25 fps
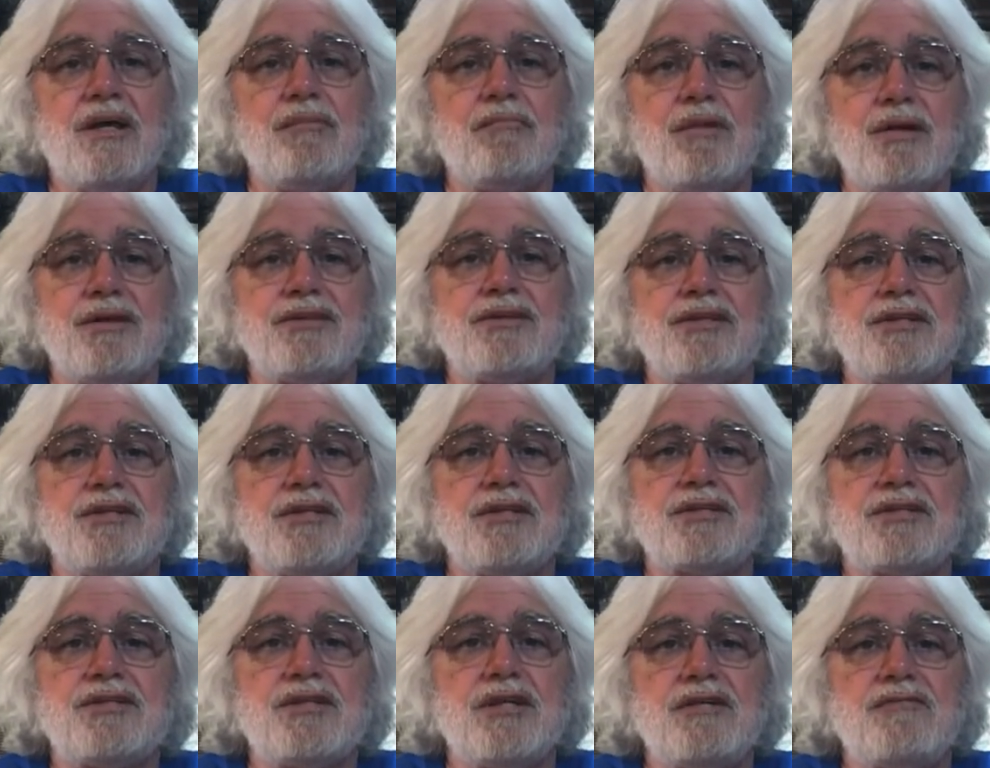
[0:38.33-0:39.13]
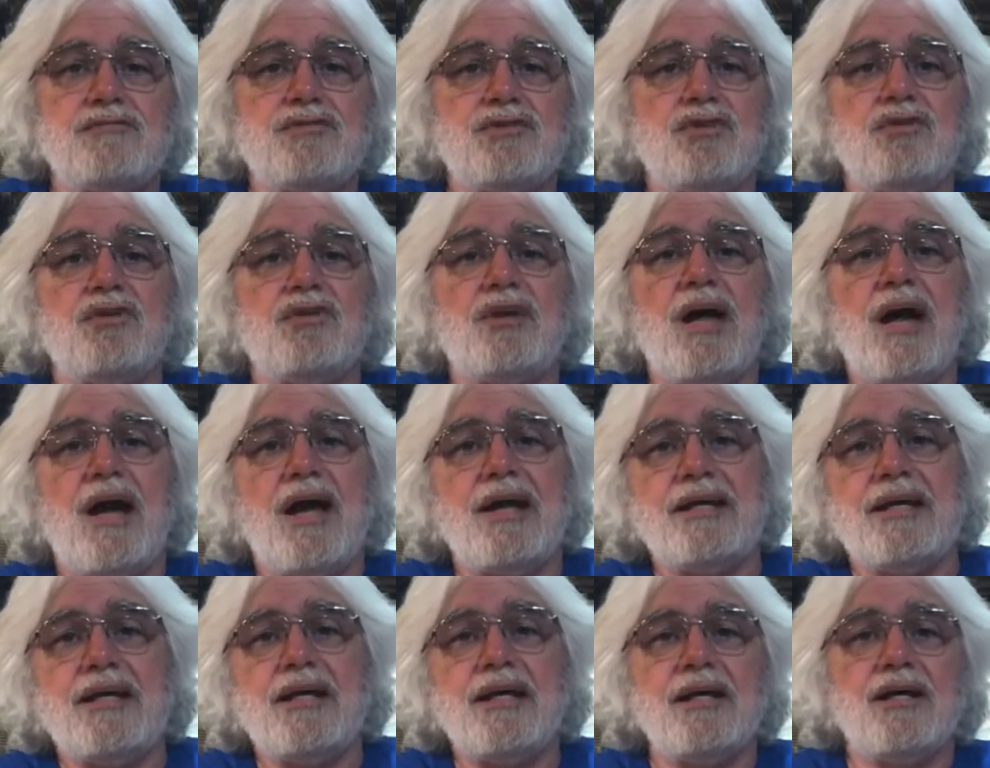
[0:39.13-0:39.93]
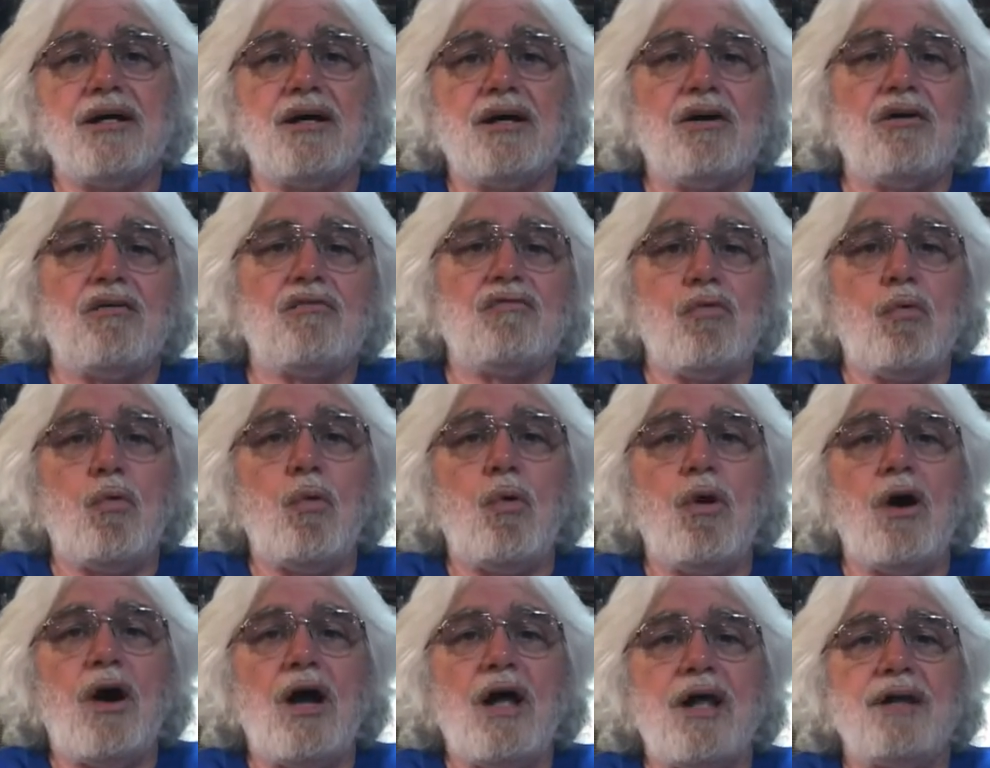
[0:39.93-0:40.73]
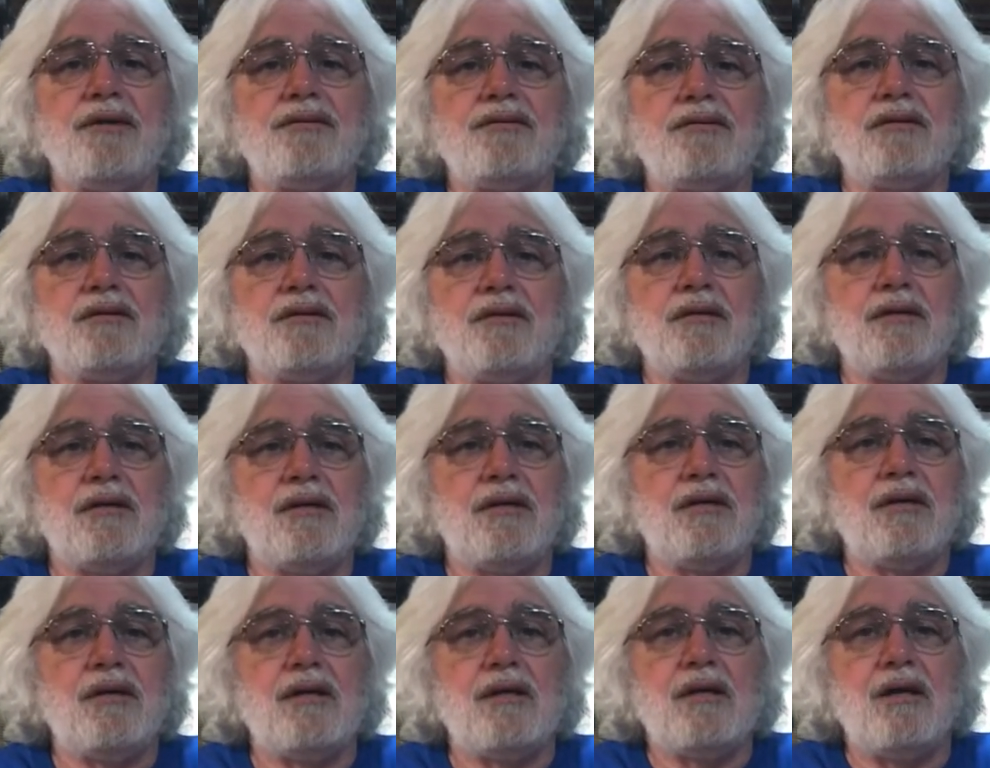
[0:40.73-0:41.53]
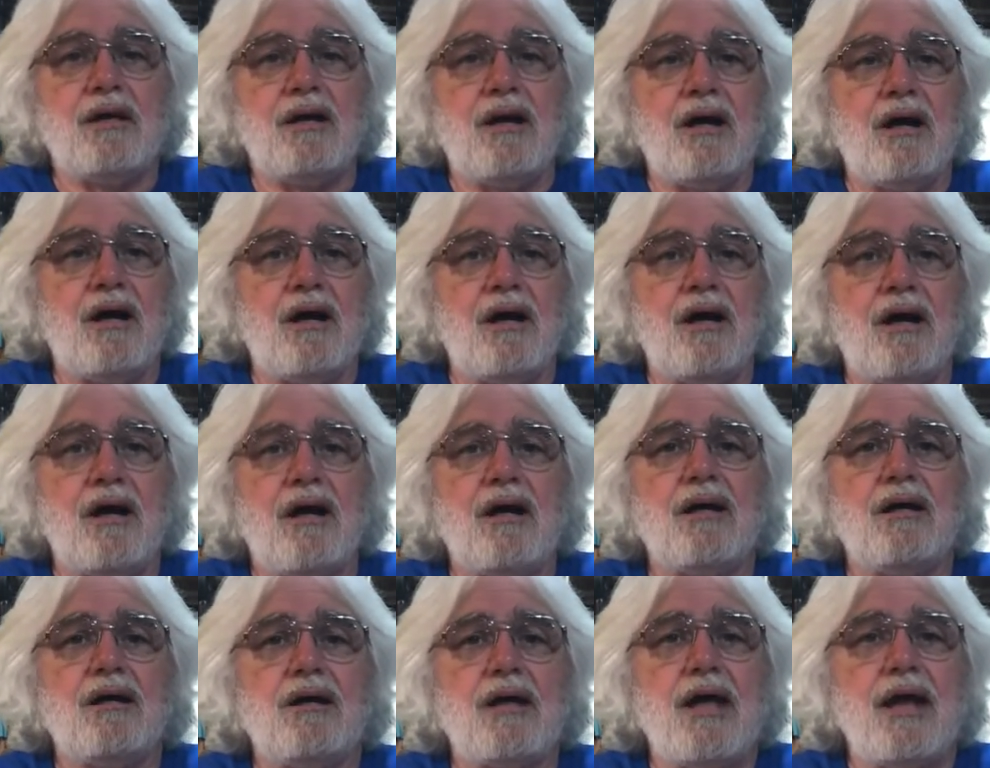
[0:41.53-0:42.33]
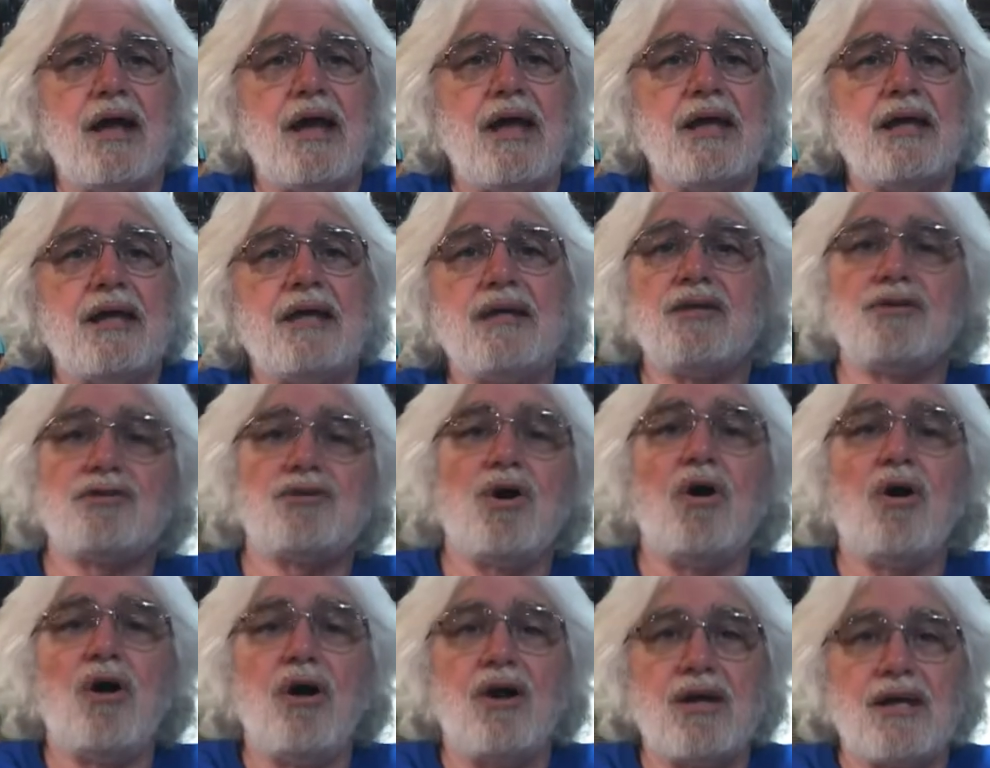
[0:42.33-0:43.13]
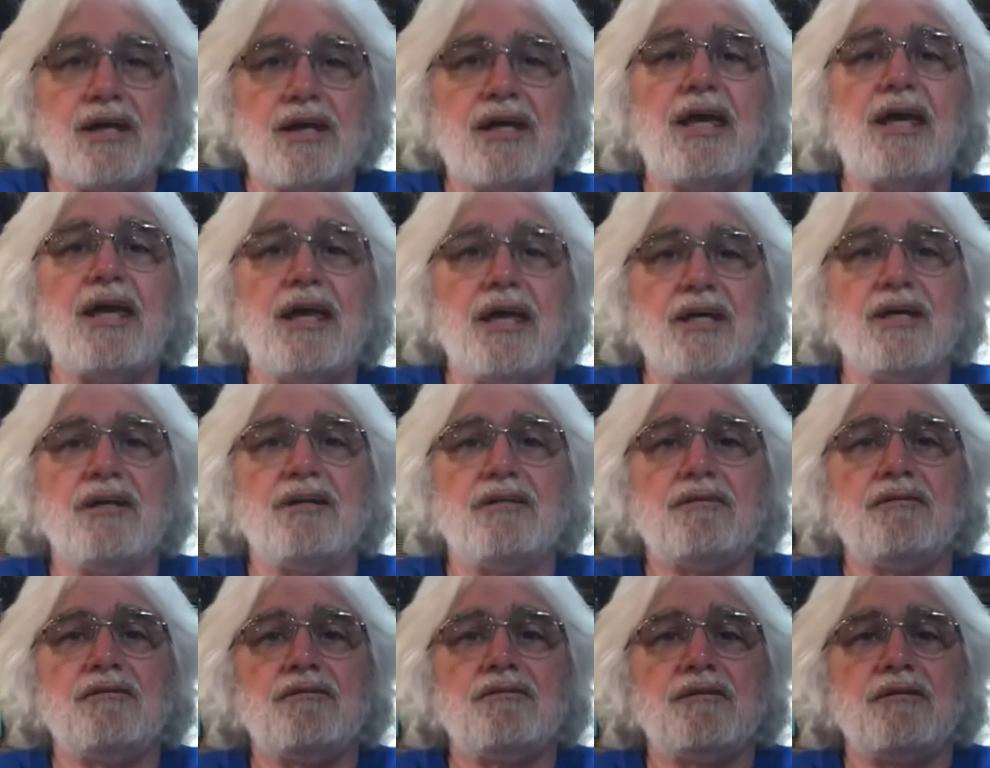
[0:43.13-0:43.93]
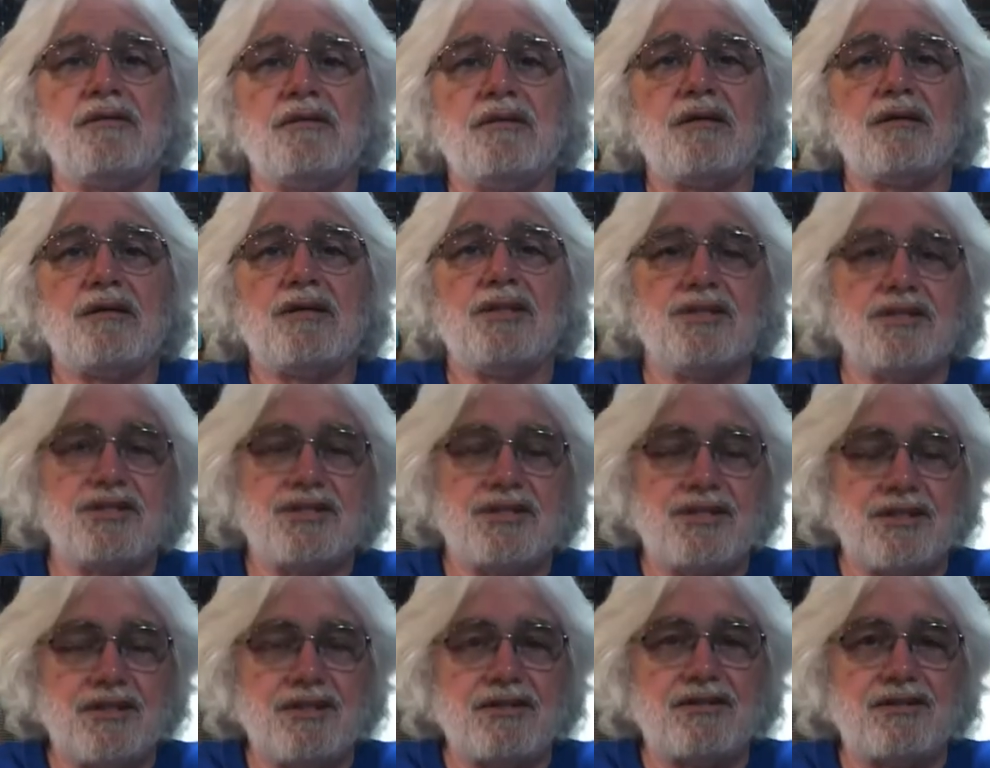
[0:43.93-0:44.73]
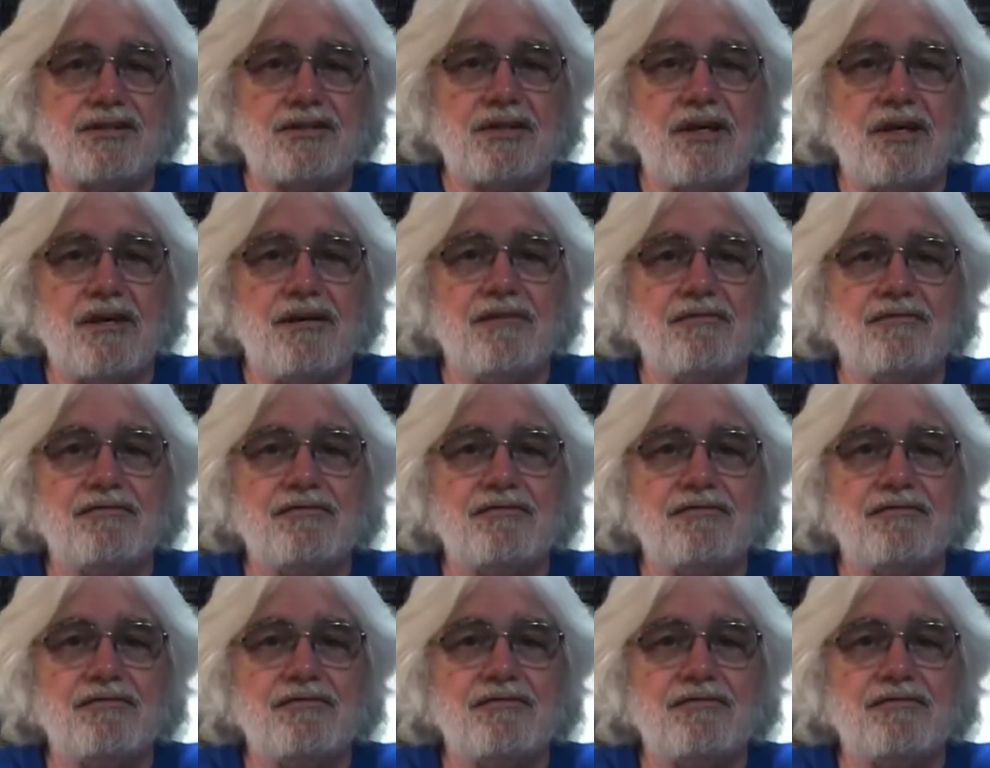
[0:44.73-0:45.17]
But this gives you an idea of what uh, a guitar kit consists of.